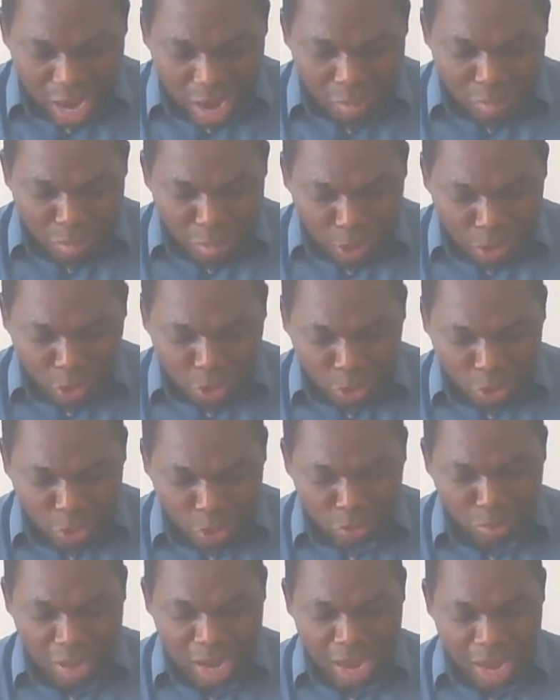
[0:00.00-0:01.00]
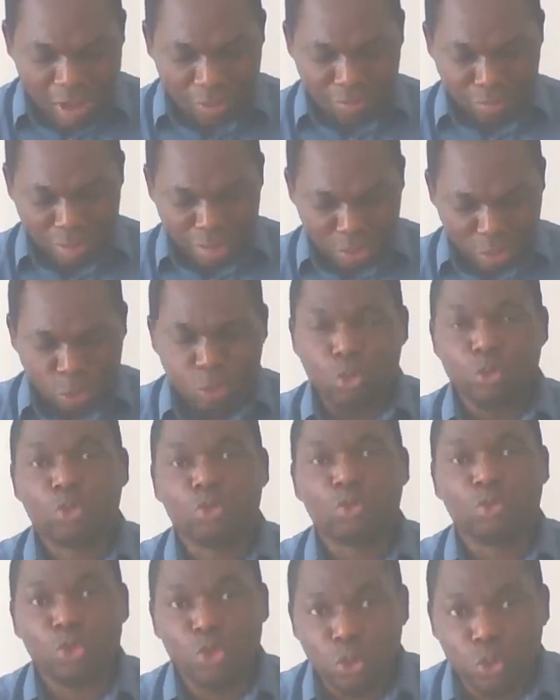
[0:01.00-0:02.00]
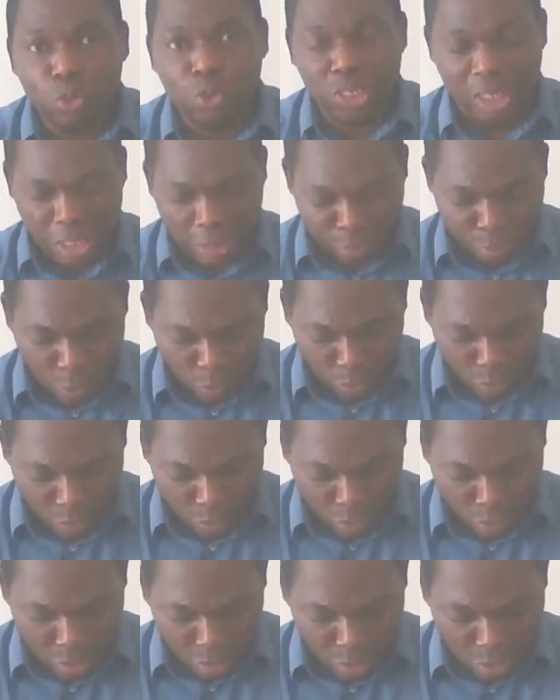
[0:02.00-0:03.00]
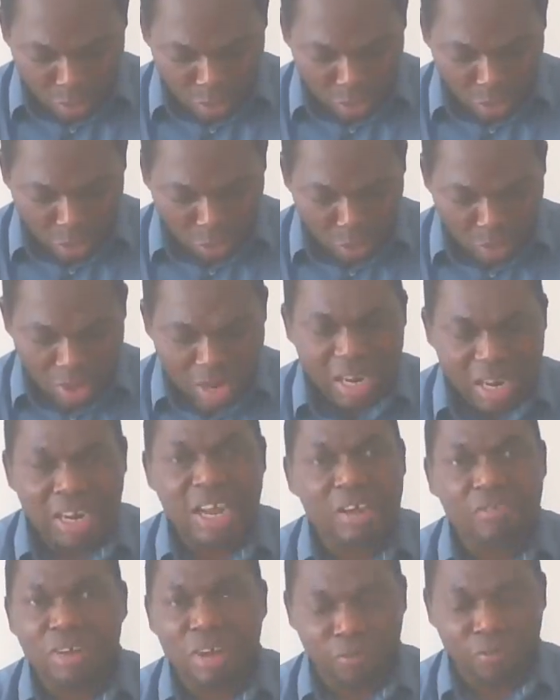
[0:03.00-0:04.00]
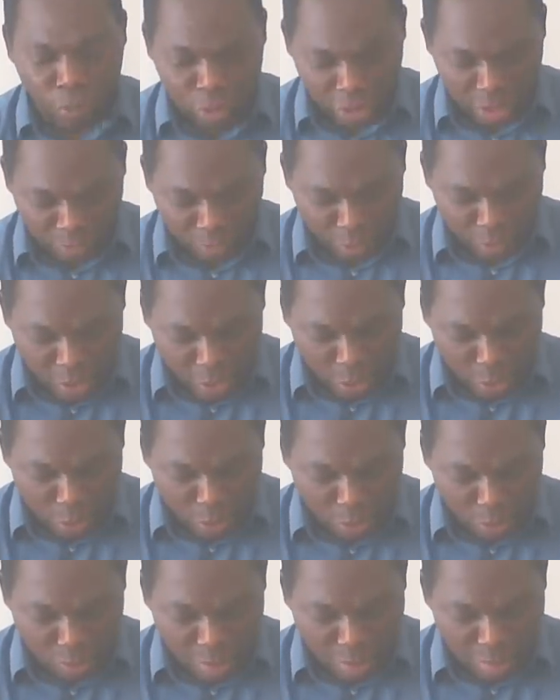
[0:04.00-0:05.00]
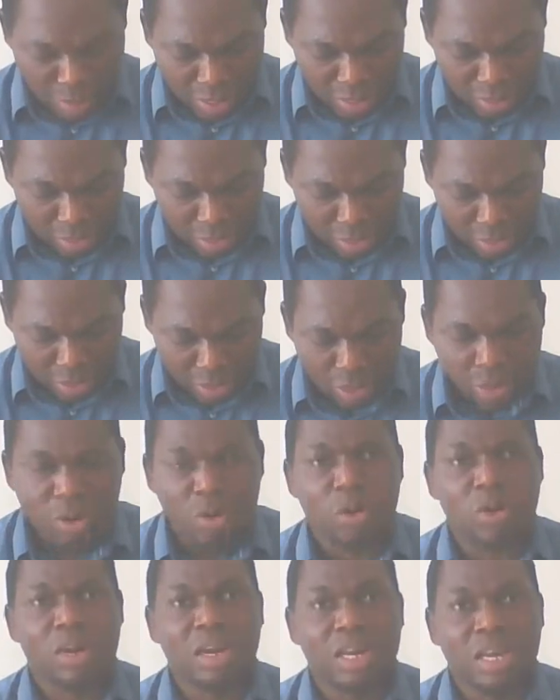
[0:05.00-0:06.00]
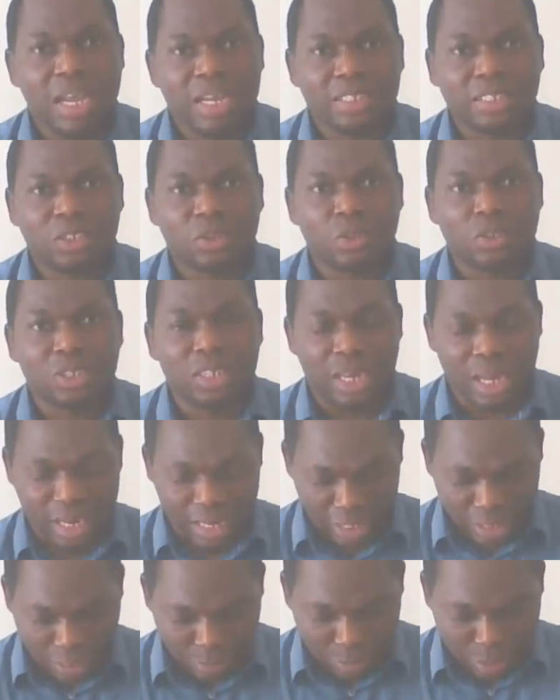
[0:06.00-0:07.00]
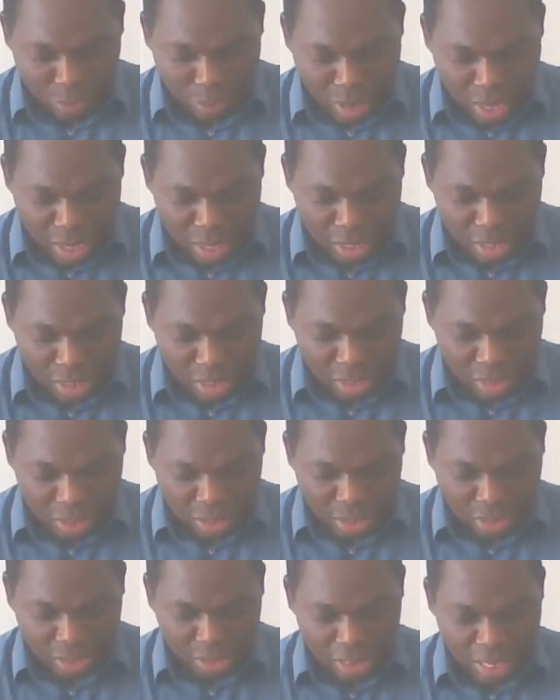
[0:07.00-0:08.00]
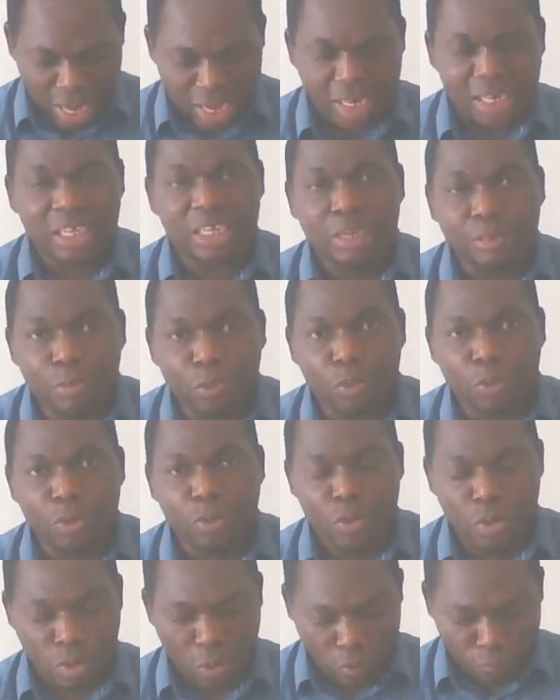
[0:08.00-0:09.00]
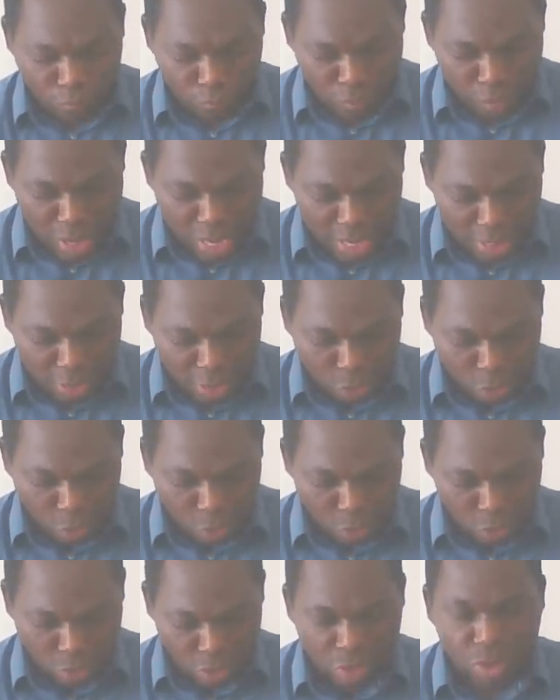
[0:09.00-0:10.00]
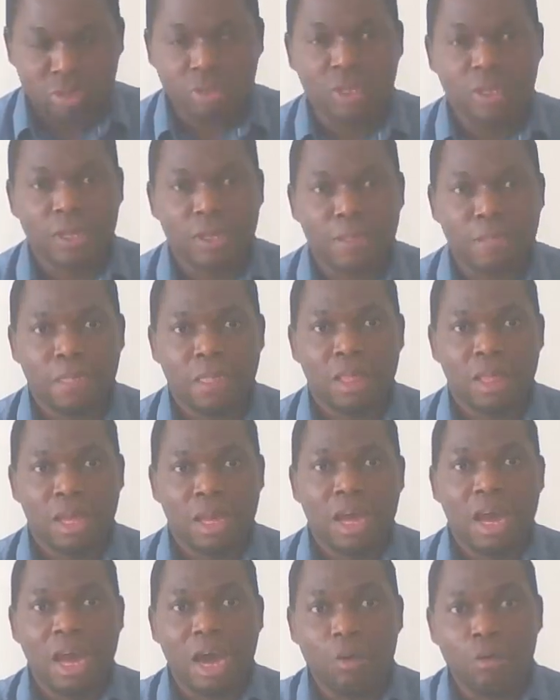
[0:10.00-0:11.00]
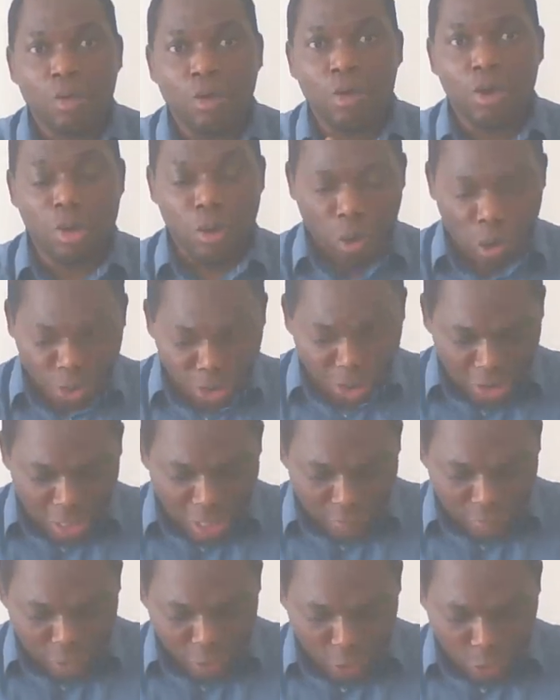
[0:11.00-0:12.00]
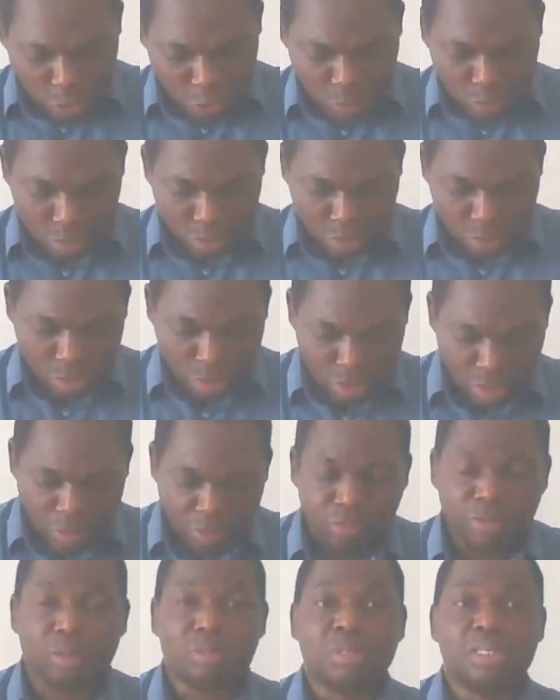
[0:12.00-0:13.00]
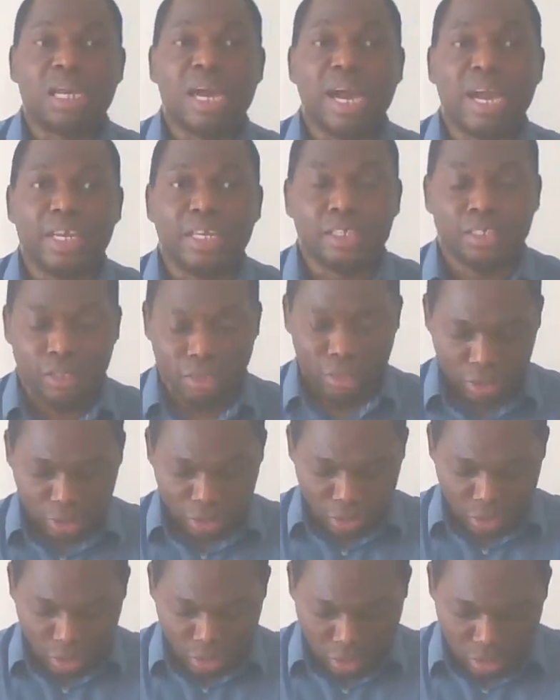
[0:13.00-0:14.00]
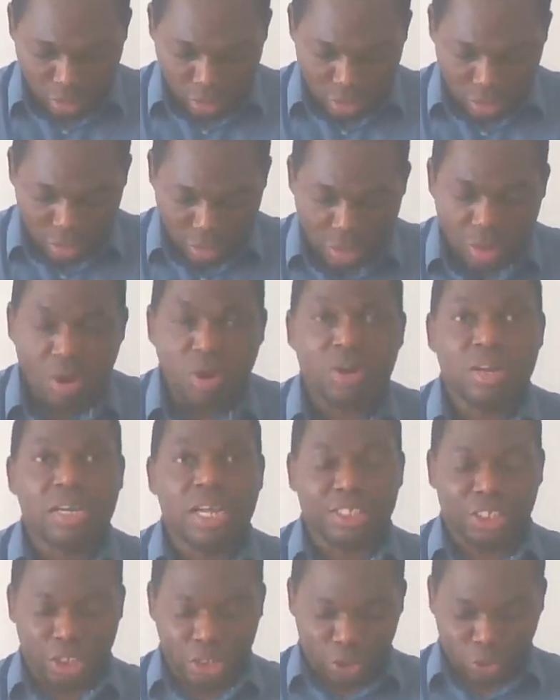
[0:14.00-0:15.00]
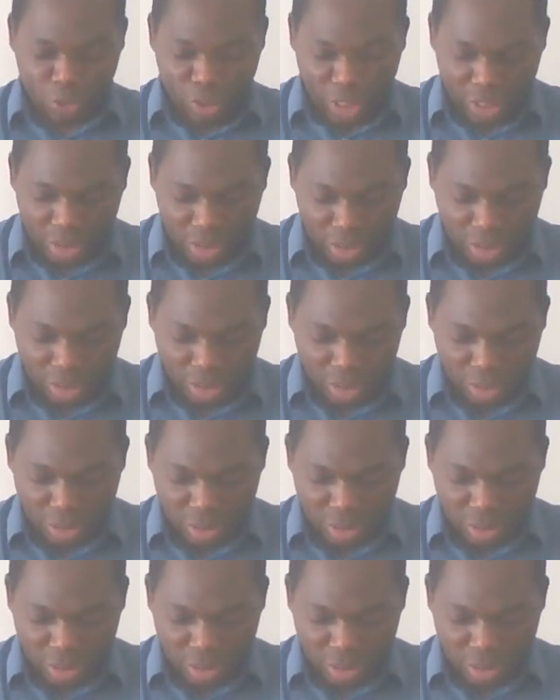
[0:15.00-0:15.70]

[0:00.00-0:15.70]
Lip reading: how much Yoruba have been good to you, Igbo. You never voted for a Yoruba man unless such an individual is an Igbo or Fulani stooge. Awolowo saved you from dying unnecessarily